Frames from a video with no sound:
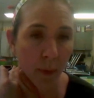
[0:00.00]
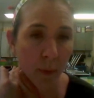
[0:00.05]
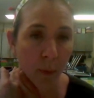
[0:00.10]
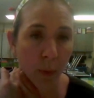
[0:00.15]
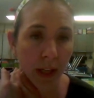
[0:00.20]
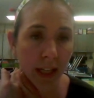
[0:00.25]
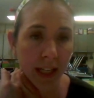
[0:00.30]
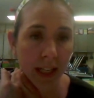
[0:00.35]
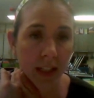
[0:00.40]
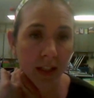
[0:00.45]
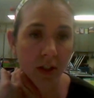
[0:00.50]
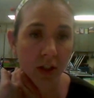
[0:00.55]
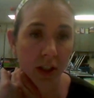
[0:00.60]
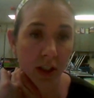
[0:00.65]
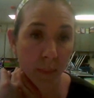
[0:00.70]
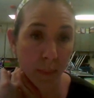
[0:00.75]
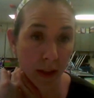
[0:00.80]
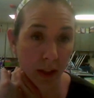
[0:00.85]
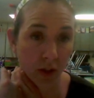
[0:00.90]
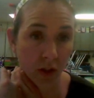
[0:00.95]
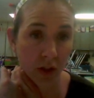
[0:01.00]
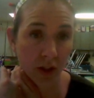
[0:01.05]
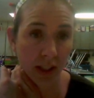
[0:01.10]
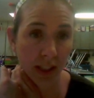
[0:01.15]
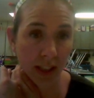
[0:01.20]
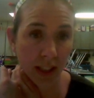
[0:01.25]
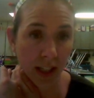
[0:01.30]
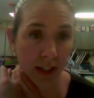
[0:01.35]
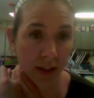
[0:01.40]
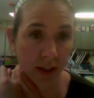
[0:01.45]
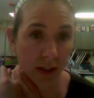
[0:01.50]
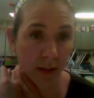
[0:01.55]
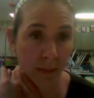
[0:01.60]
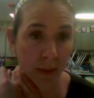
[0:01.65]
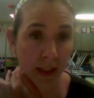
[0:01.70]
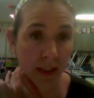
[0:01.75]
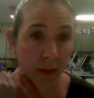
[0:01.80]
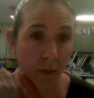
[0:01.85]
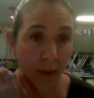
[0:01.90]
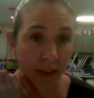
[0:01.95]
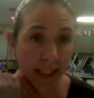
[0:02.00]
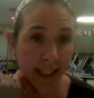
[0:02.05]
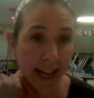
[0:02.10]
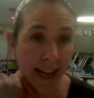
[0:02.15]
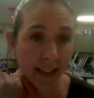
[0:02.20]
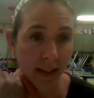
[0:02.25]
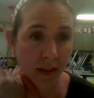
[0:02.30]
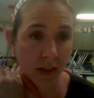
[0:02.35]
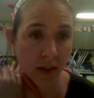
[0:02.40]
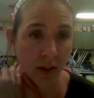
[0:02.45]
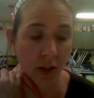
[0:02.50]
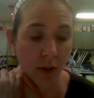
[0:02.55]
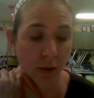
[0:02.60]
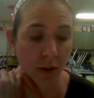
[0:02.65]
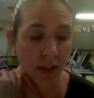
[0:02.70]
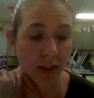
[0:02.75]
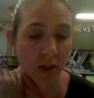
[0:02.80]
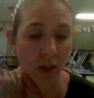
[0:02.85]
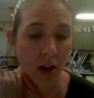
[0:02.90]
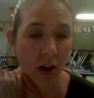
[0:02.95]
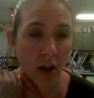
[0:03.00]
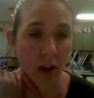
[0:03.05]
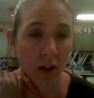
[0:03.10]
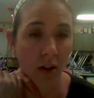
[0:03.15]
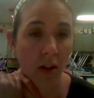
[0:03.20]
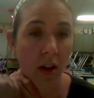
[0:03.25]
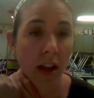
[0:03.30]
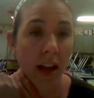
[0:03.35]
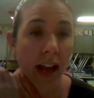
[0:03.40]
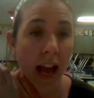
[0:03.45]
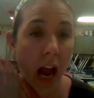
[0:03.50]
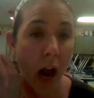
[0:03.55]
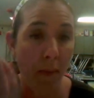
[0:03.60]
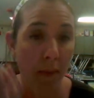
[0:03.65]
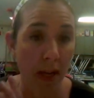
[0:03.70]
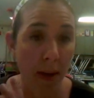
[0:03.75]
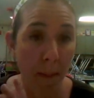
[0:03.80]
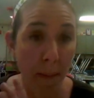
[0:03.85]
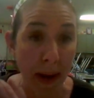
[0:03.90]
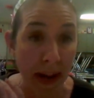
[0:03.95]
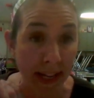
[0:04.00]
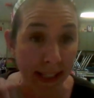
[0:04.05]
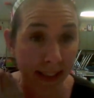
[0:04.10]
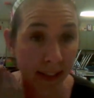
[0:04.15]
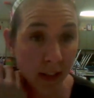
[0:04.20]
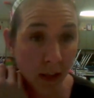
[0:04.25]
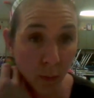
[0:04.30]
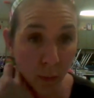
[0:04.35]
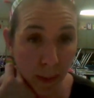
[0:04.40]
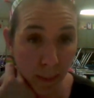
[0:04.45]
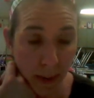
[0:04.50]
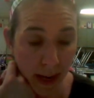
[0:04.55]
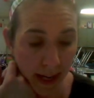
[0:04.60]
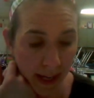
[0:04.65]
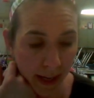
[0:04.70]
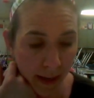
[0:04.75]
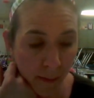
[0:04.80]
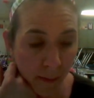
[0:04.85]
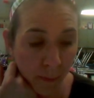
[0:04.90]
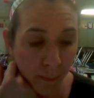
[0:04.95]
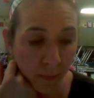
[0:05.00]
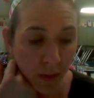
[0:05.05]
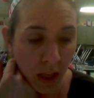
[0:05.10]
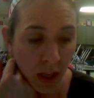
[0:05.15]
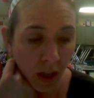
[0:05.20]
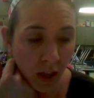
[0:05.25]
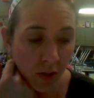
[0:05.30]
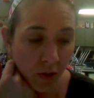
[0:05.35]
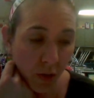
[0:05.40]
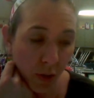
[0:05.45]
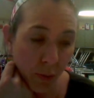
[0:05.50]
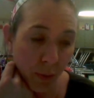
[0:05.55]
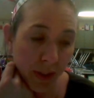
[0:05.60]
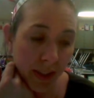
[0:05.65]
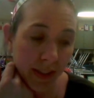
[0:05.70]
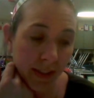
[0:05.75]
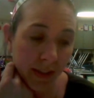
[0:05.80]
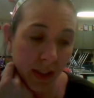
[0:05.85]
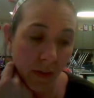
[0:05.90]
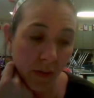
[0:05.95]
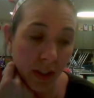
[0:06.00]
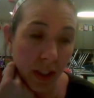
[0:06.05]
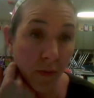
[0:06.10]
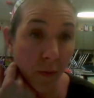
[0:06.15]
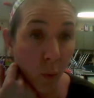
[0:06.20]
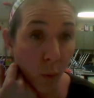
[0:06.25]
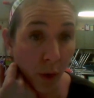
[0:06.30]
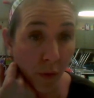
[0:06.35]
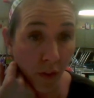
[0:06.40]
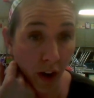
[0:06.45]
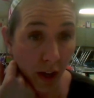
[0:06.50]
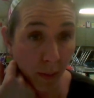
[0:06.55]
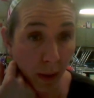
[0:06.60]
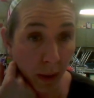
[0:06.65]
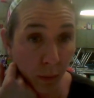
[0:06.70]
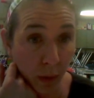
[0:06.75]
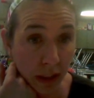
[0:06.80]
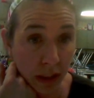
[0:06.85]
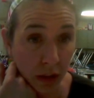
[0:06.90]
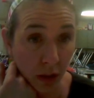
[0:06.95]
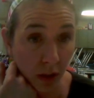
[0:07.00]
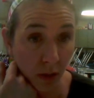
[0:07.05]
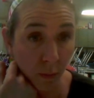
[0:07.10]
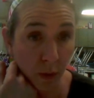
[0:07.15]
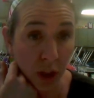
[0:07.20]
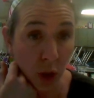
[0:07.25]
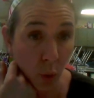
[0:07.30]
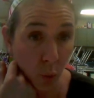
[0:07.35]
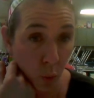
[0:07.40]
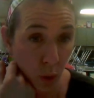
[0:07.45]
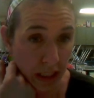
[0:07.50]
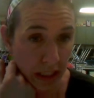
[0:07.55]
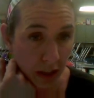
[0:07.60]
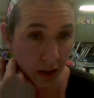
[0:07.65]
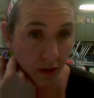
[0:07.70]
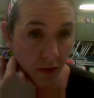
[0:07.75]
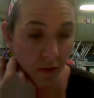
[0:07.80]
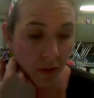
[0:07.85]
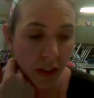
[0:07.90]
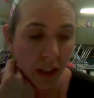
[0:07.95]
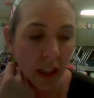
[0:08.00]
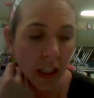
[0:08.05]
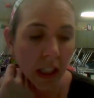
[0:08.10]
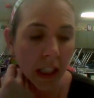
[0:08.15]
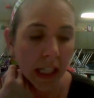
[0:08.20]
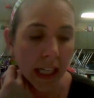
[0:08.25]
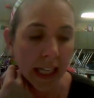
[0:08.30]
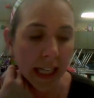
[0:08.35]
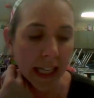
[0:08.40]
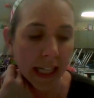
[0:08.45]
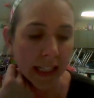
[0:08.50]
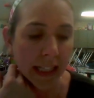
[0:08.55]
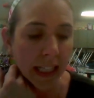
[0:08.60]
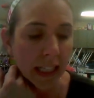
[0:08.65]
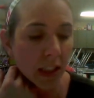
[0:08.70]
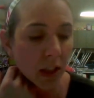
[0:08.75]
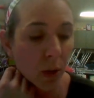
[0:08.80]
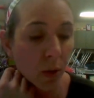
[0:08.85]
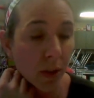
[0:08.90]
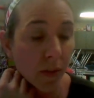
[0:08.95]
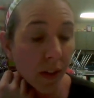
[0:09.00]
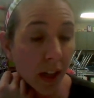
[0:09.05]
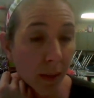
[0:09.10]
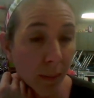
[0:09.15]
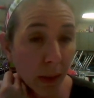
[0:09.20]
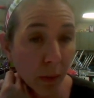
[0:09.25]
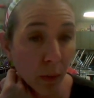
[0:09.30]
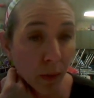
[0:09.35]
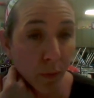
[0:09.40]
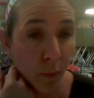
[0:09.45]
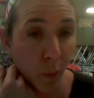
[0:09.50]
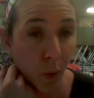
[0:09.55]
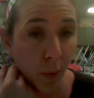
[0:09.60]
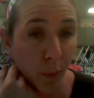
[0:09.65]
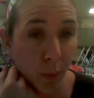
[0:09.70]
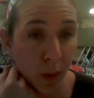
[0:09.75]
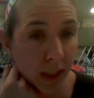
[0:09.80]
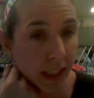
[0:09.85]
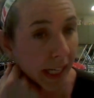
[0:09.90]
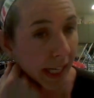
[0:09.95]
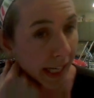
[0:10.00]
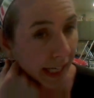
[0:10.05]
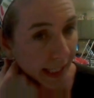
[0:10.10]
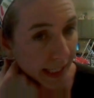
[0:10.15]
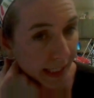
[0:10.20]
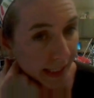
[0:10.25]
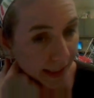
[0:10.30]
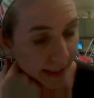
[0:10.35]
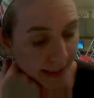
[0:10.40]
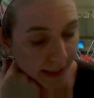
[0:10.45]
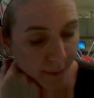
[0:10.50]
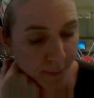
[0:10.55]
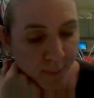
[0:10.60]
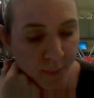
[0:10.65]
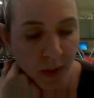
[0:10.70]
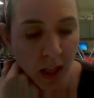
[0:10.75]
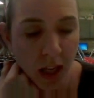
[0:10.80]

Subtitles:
We took the pictures and cut them into what they asked us to and saw how many pieces we made. So we discovered that 4 divided by 1/3 was 12, and that 2 divided by 1/4 was 8.